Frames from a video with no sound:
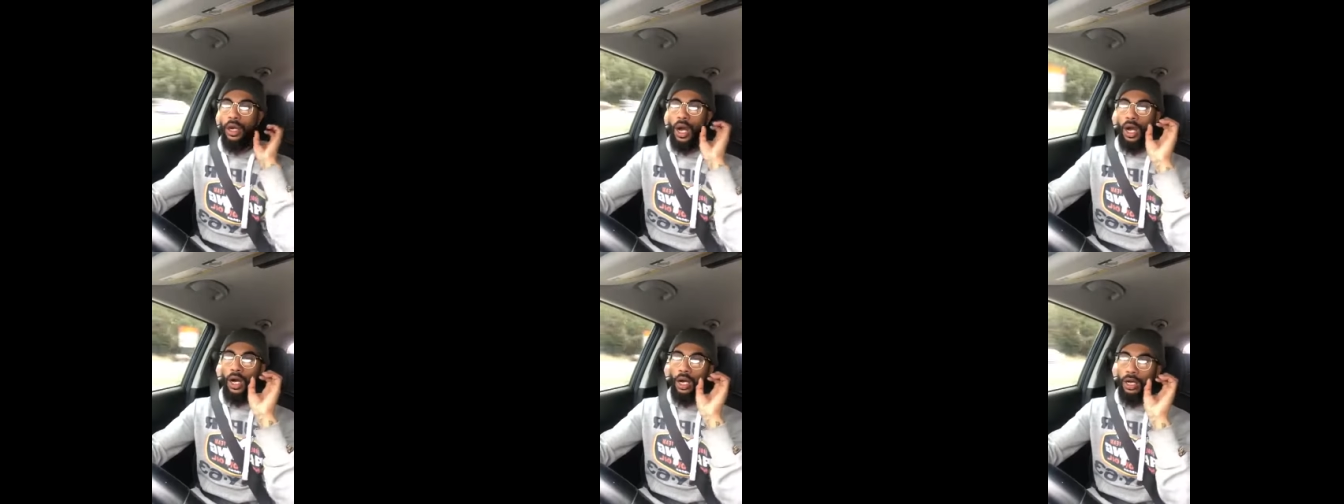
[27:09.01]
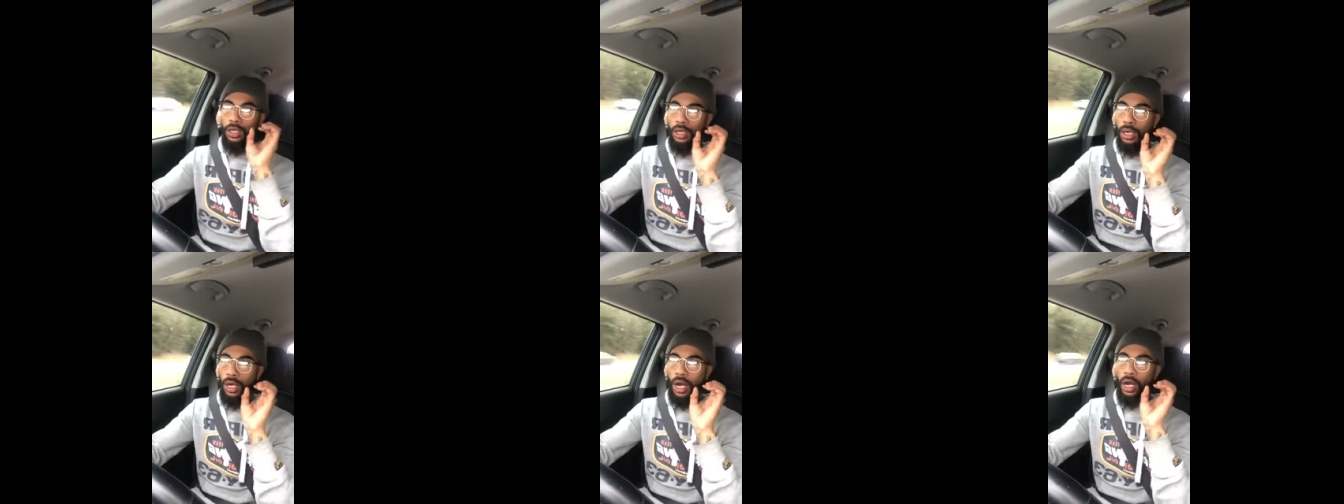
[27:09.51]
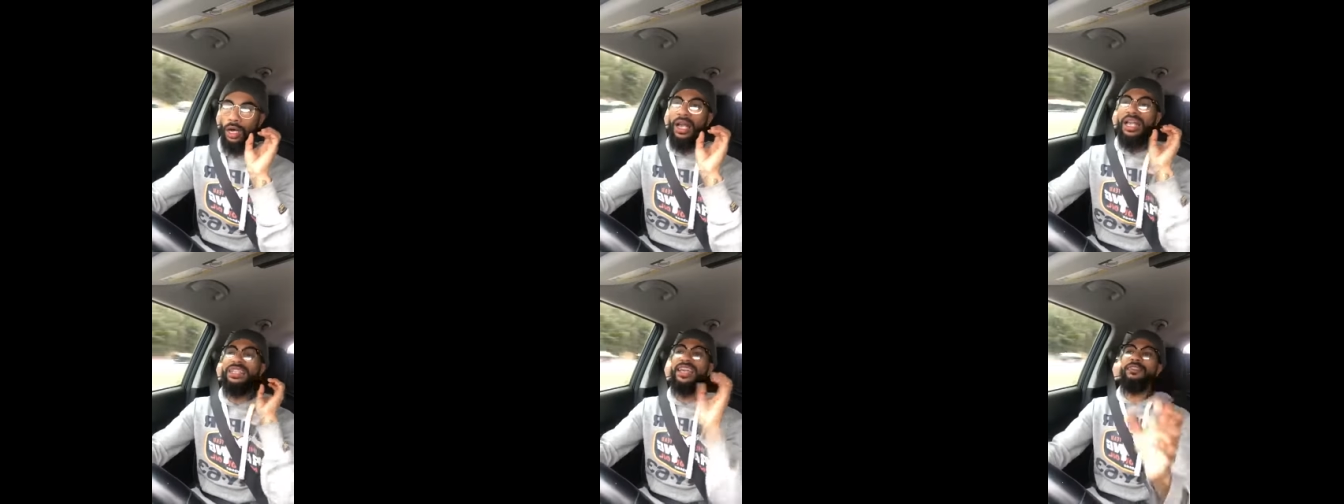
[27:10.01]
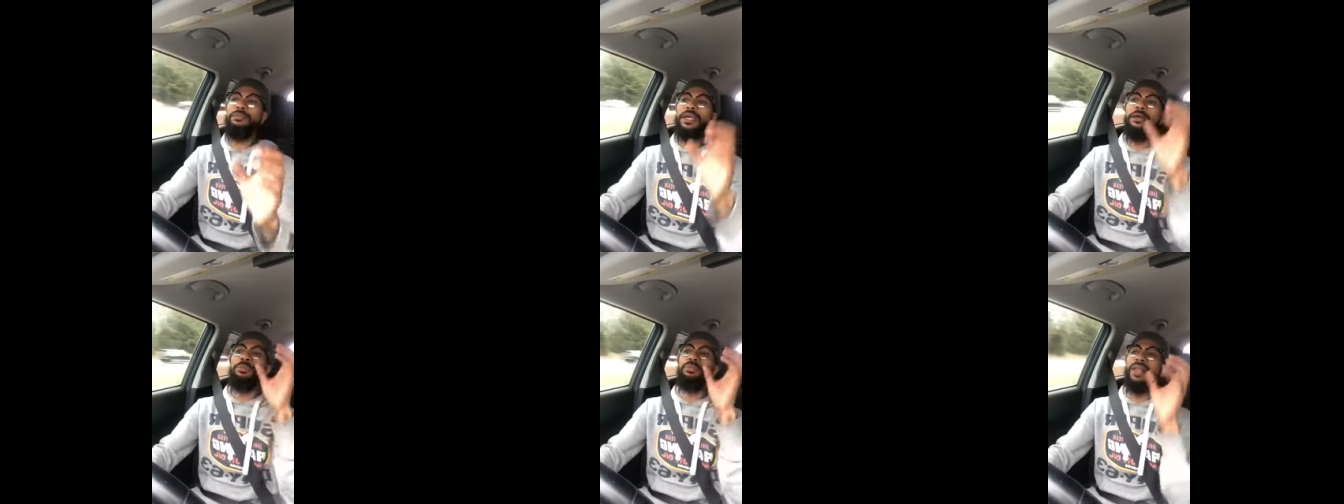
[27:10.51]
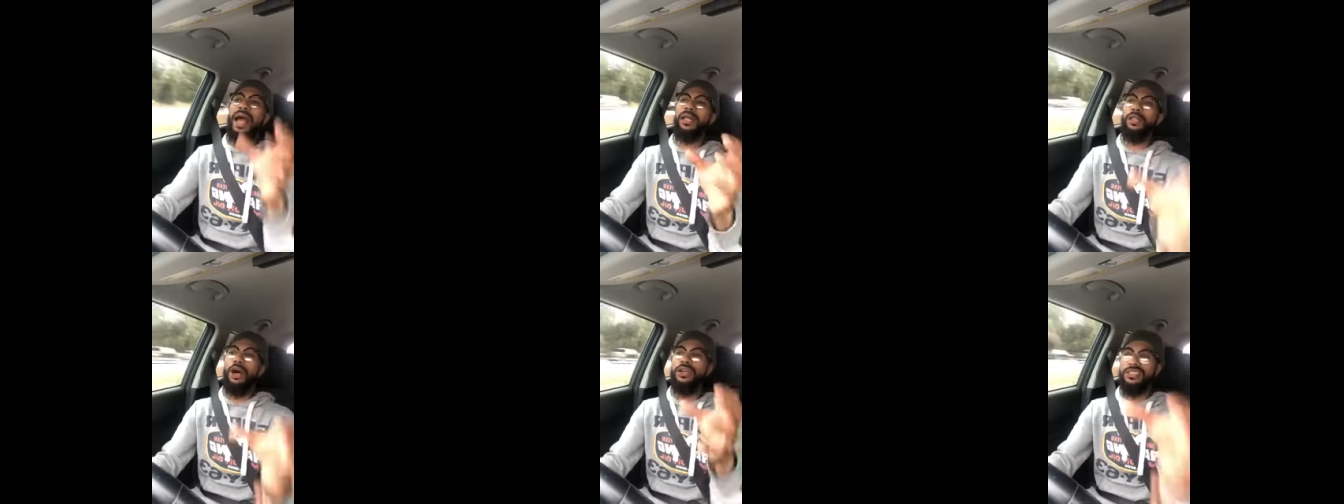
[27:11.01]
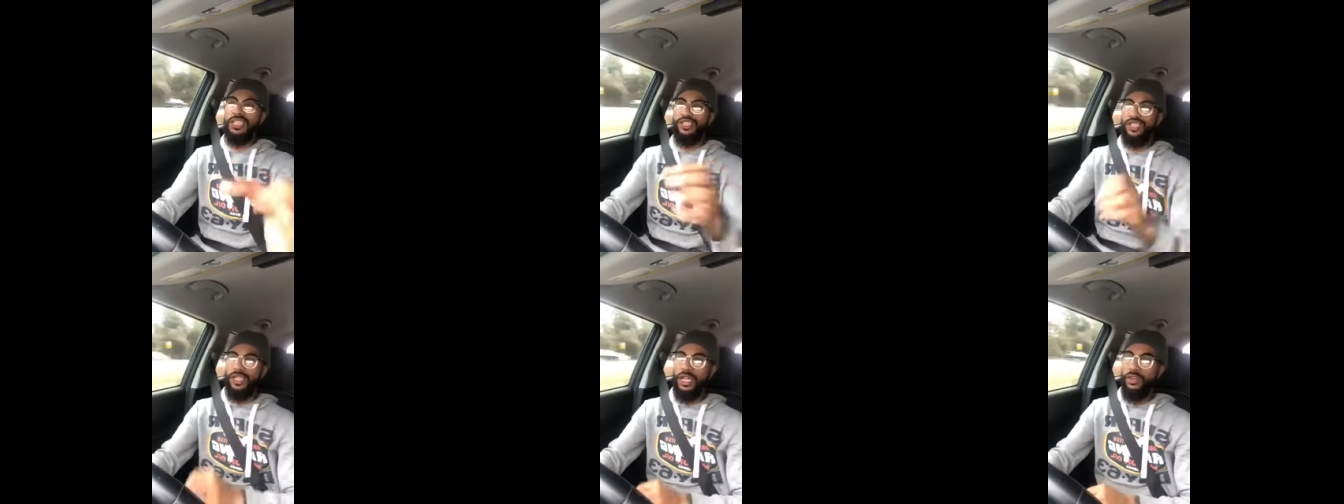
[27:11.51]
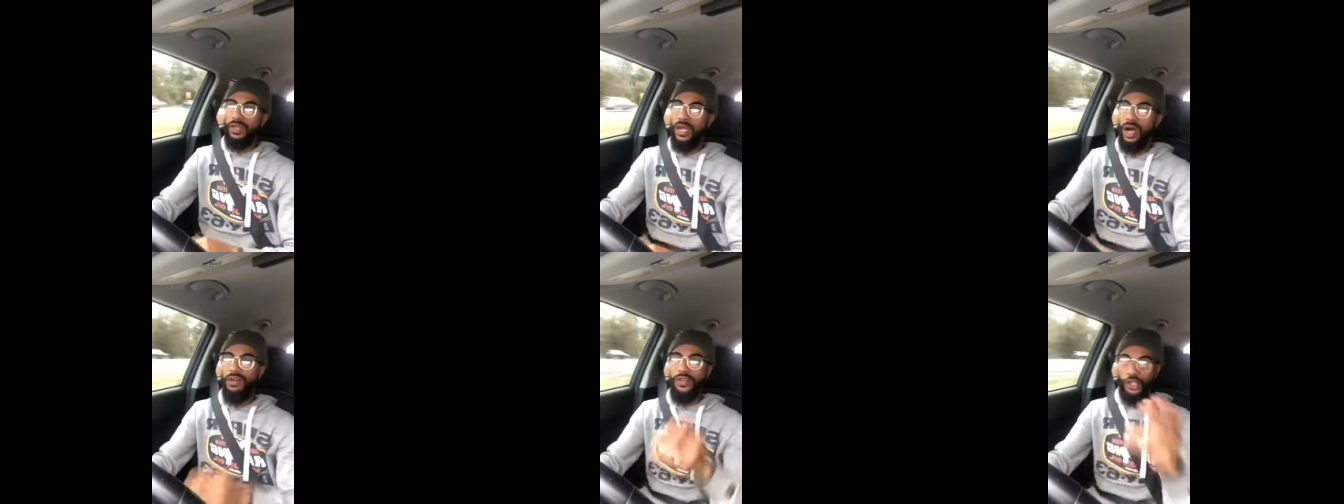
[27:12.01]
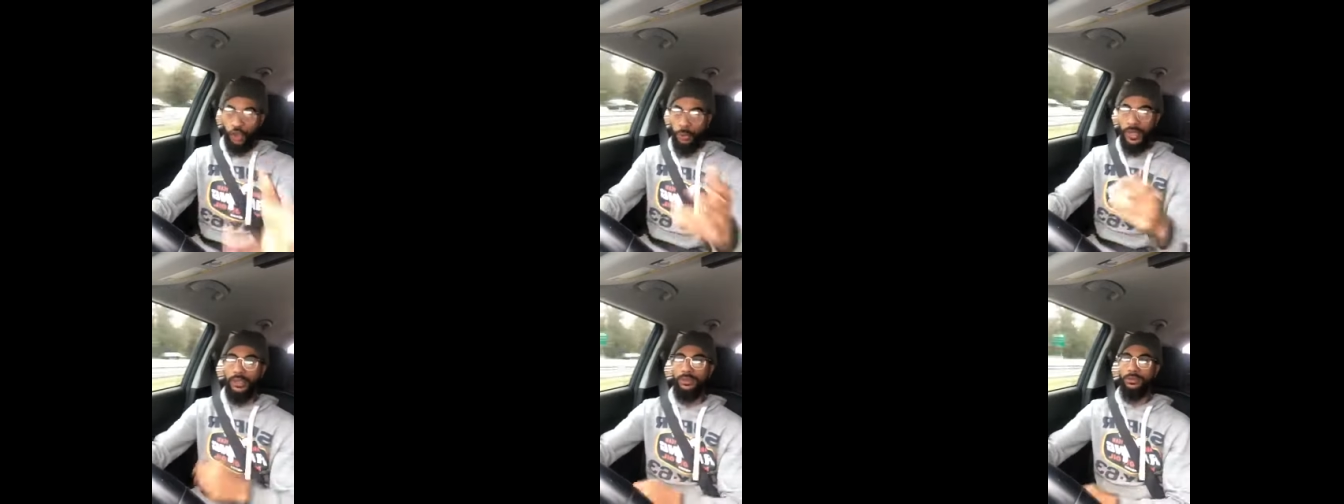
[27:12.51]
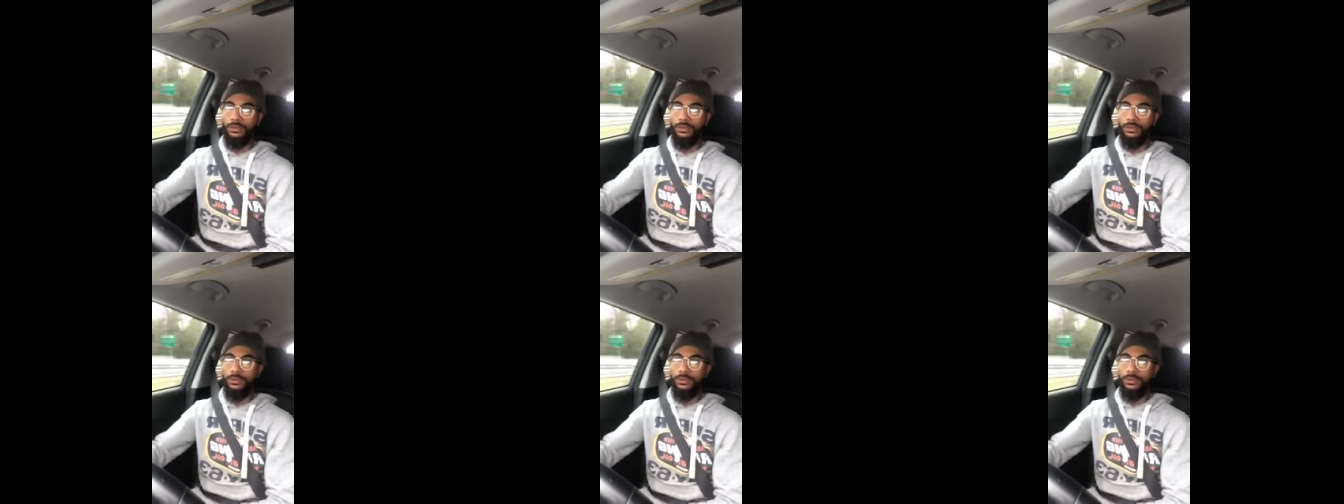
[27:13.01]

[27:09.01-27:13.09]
uh, uh, give me black law's dictionary of human.